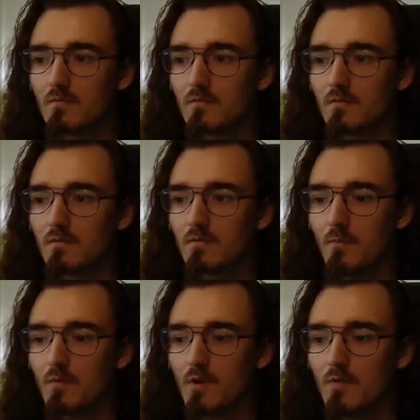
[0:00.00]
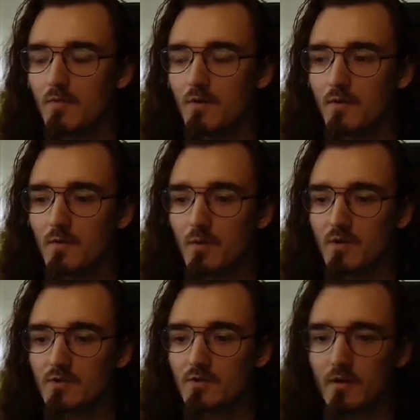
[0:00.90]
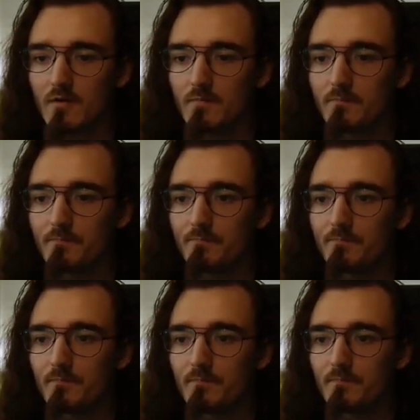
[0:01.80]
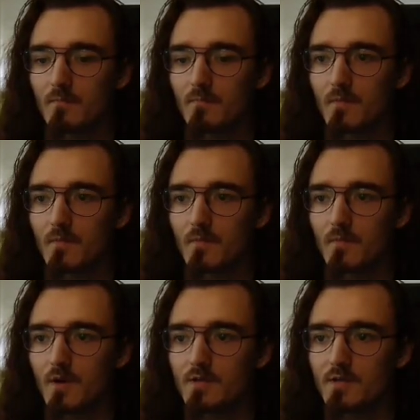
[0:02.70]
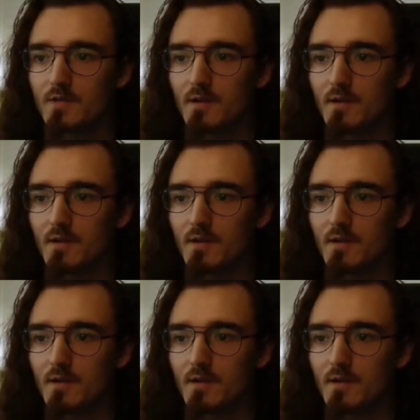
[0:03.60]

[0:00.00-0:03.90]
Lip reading: And we'll go for another quick draw here. Otherwise, I